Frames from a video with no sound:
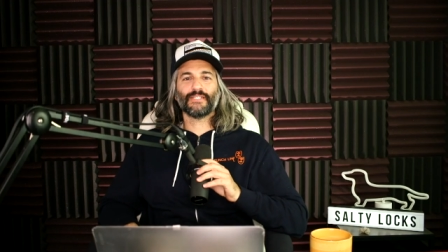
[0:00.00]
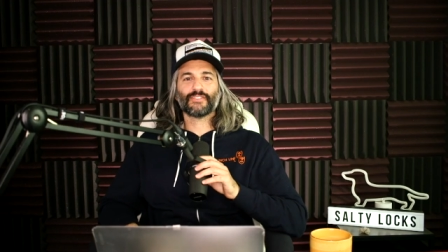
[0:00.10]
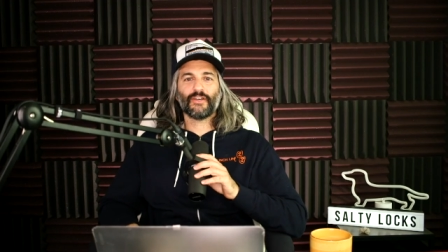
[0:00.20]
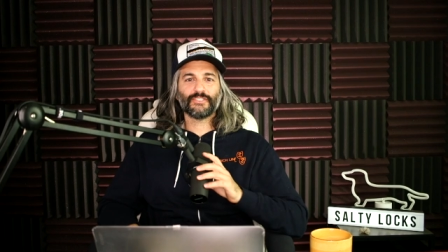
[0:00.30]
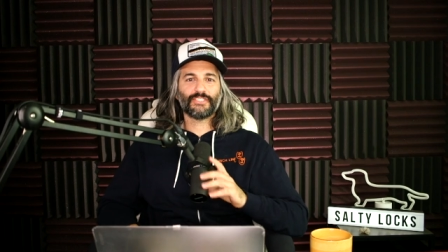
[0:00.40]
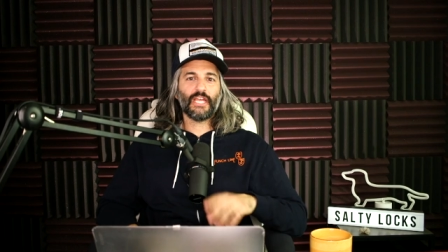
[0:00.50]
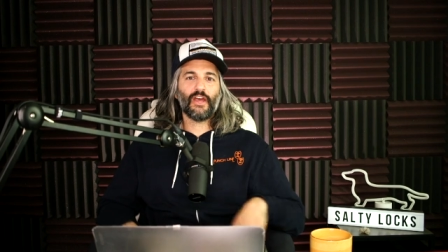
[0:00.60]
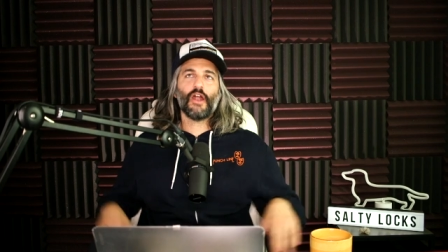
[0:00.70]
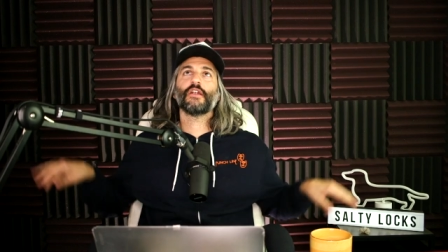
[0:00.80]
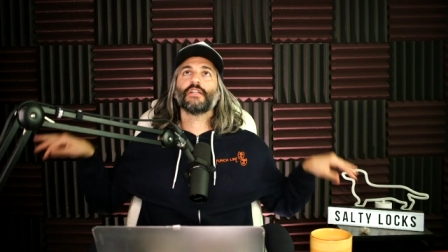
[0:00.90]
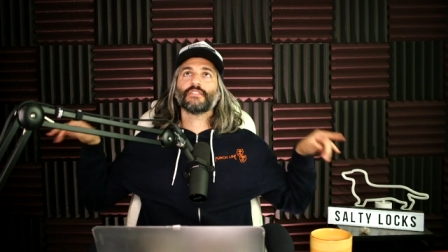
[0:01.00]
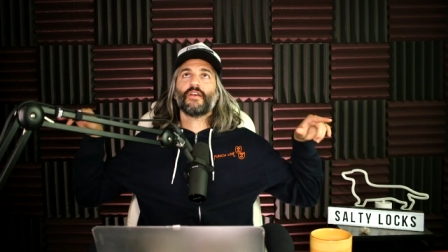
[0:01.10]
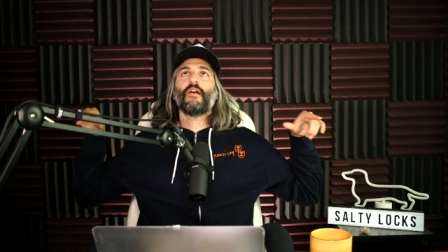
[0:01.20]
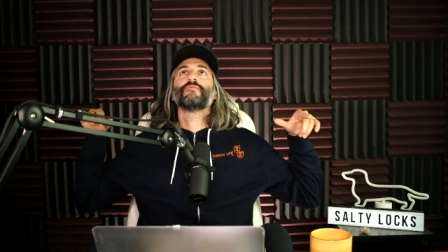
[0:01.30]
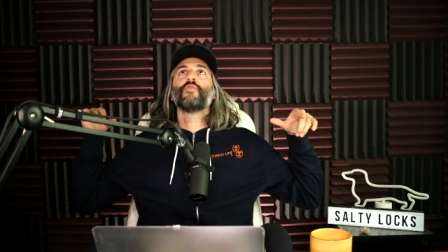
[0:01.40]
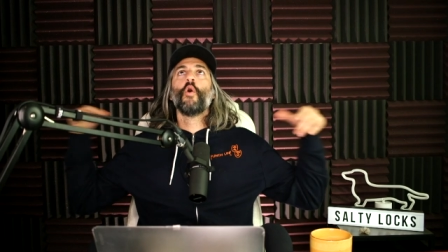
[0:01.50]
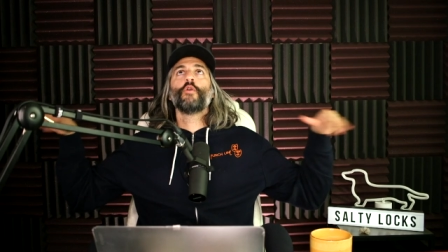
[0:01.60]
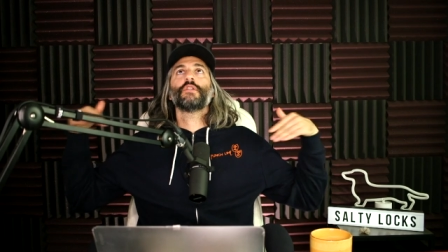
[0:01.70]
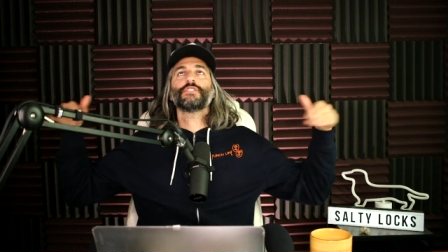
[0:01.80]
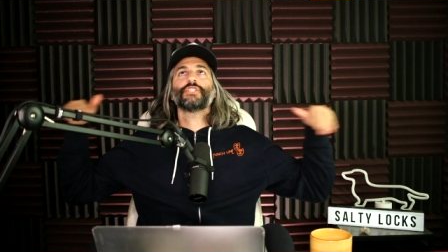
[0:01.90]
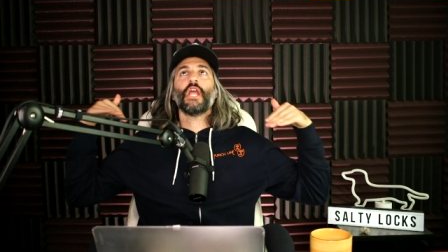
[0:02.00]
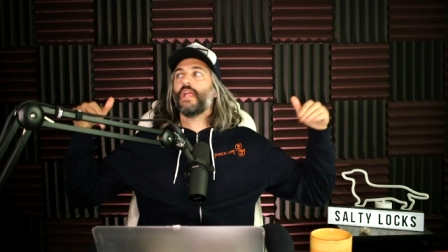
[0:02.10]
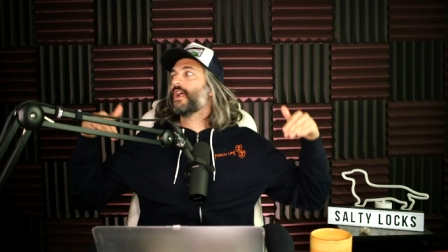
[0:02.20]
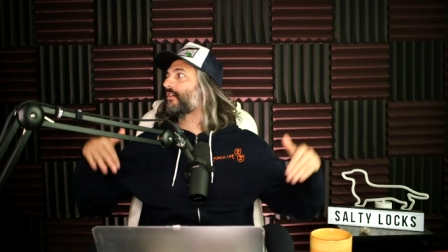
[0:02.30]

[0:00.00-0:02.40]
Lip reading: It's called JR is Full of Shit.